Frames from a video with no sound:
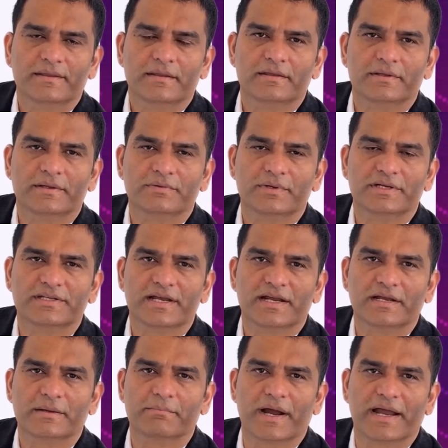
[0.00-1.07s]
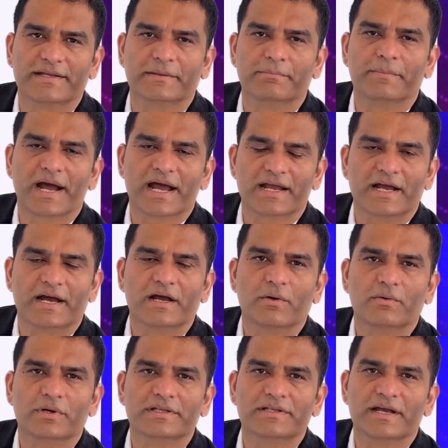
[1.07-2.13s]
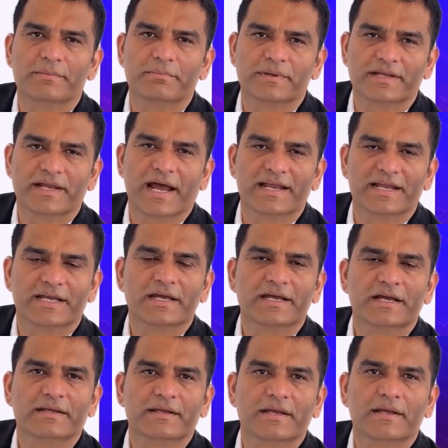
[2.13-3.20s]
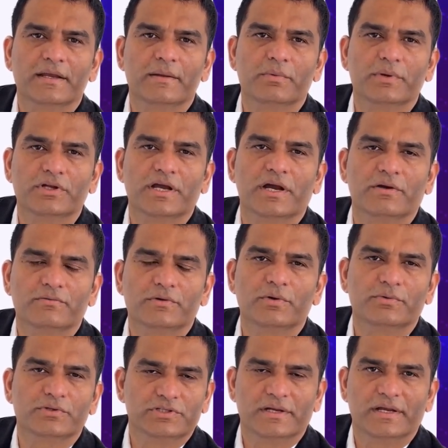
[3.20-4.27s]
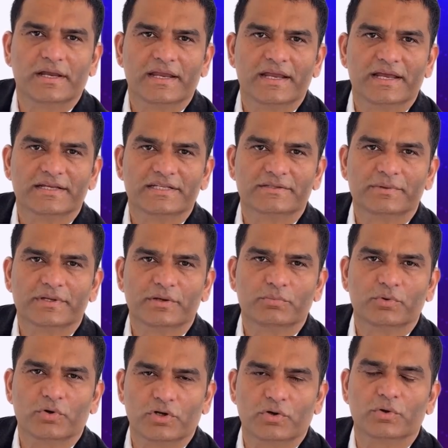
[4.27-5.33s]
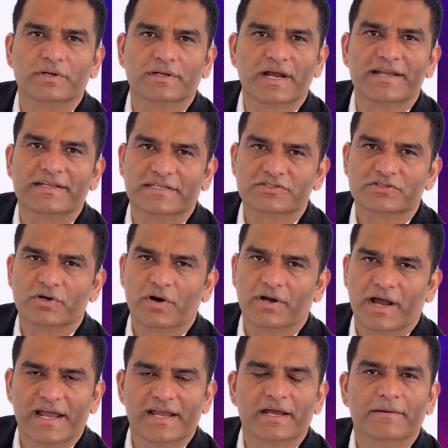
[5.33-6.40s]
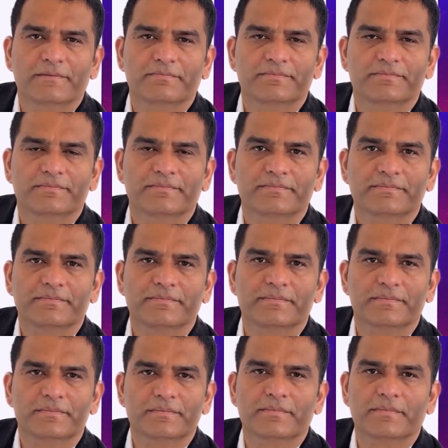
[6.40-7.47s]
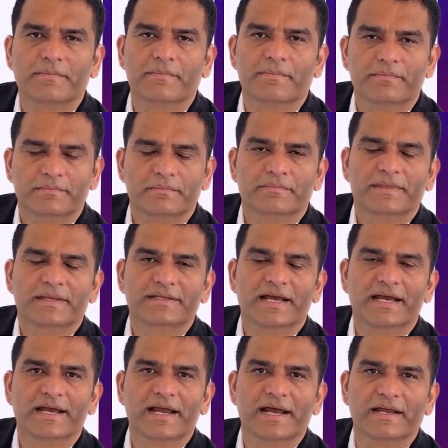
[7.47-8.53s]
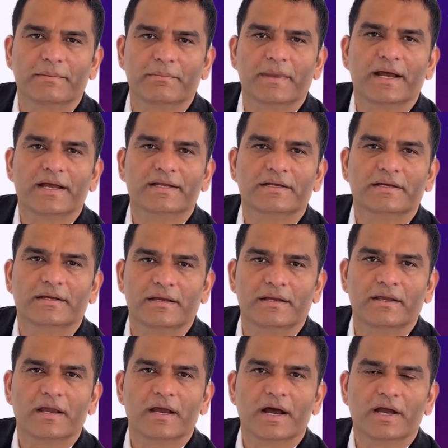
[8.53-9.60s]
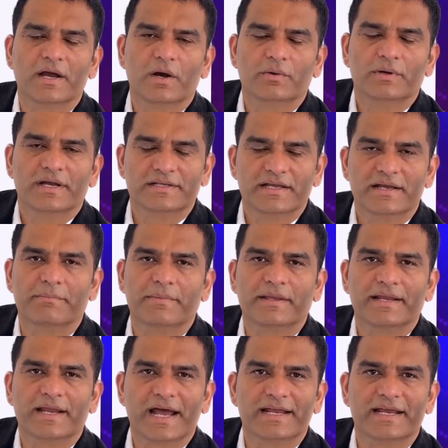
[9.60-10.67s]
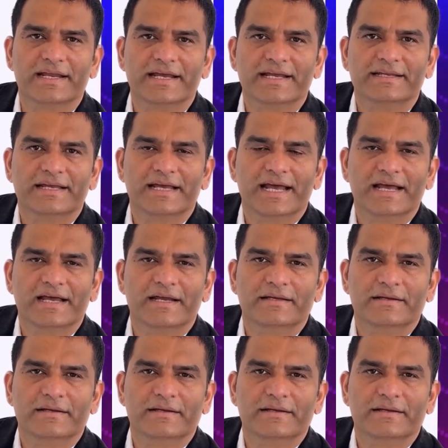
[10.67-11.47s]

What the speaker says: The first item has a blank account assignment category, which confirms it is being procured as a stock item. The second item has account assignment category K,